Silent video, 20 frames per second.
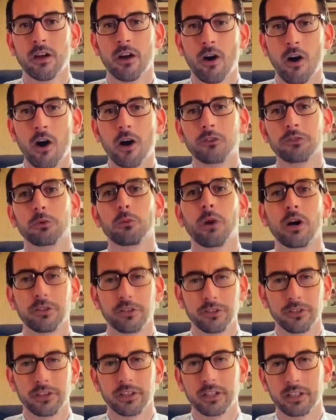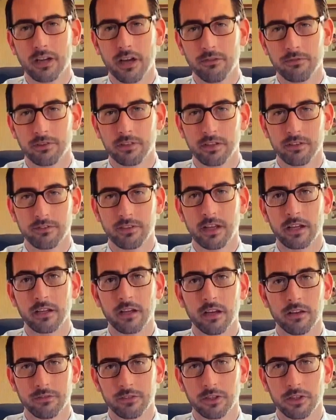also while you're in the comfort
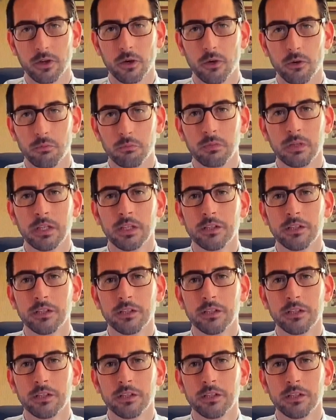of your home.